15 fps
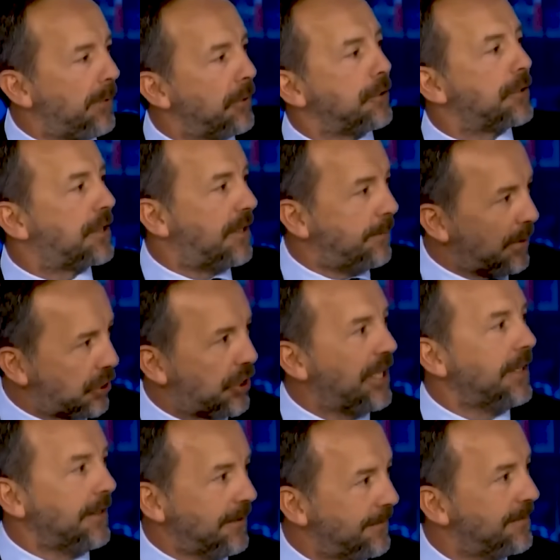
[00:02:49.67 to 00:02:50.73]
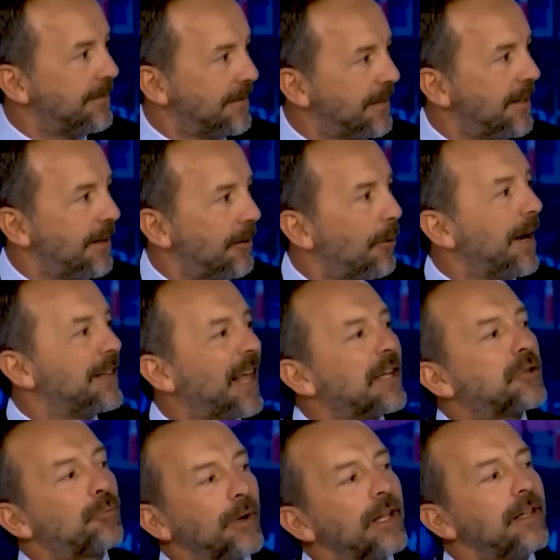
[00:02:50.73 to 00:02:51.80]
that builds the machine right?
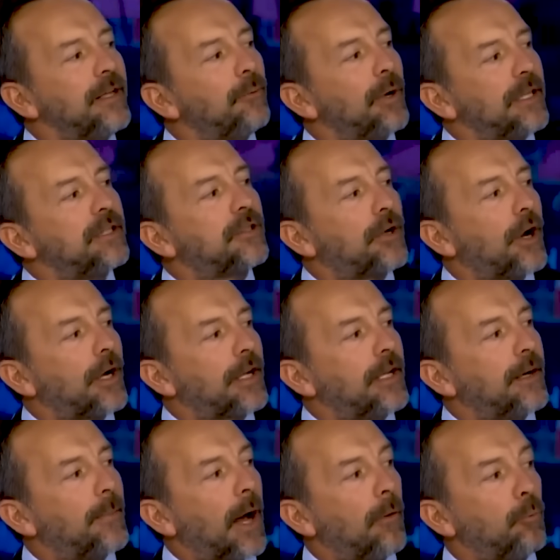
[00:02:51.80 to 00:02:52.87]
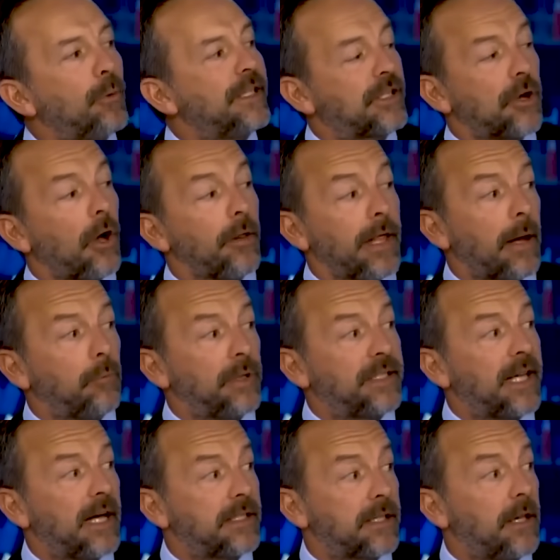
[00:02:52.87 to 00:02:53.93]
That's really what he's talking about. We saw that
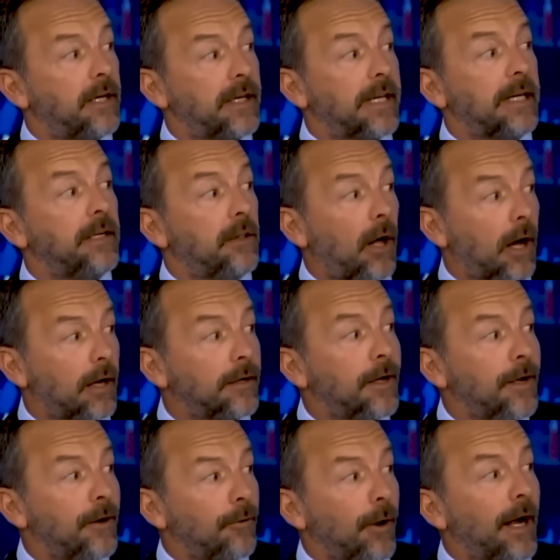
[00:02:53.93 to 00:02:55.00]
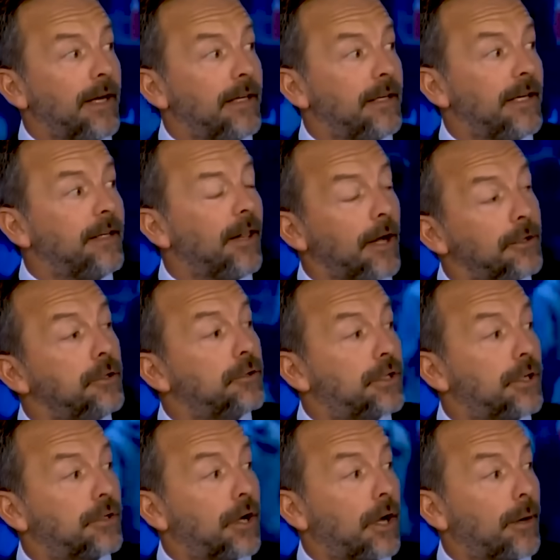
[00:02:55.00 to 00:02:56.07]
with Tesla and Elon, right? Elon
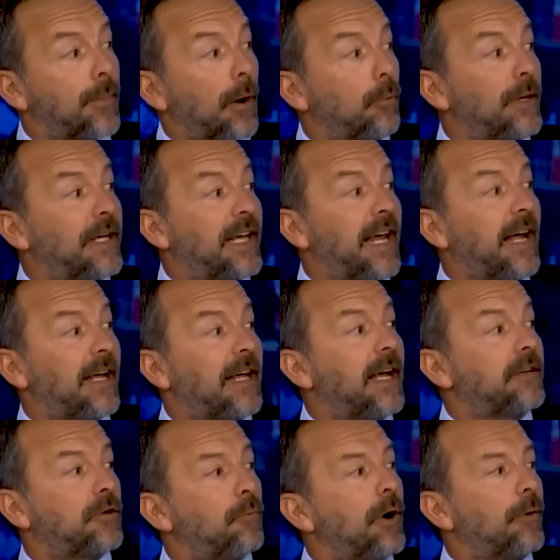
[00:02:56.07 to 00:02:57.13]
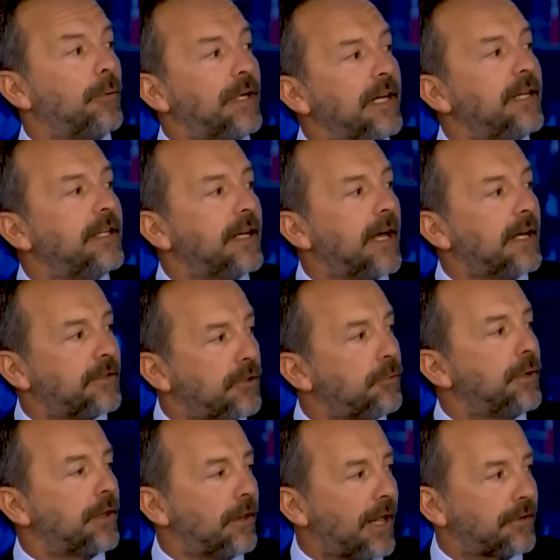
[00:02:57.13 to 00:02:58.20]
used to talk about we can't get to where we need to get to
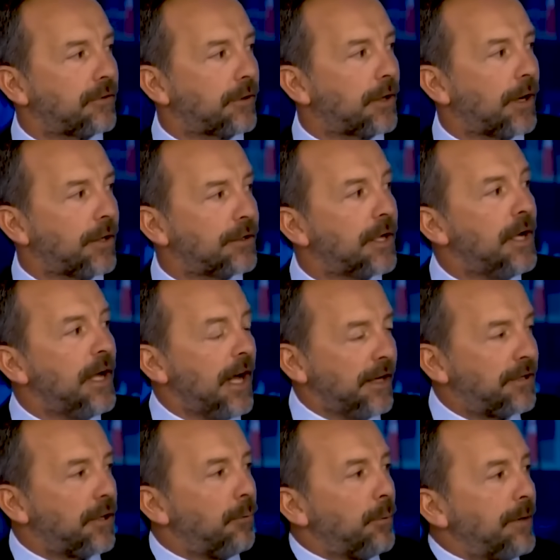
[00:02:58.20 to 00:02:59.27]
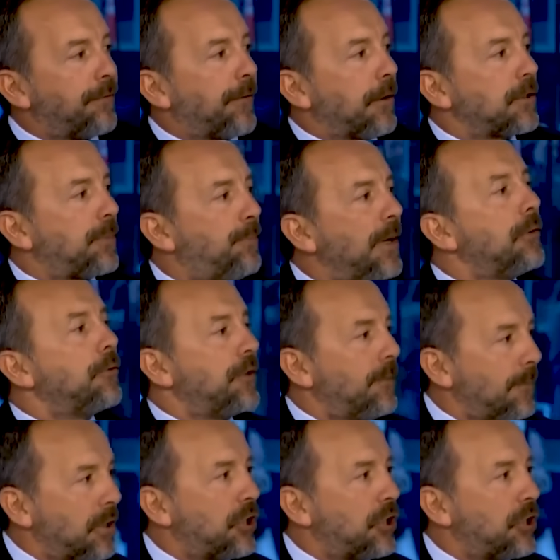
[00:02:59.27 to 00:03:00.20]
with electric cars until we first build the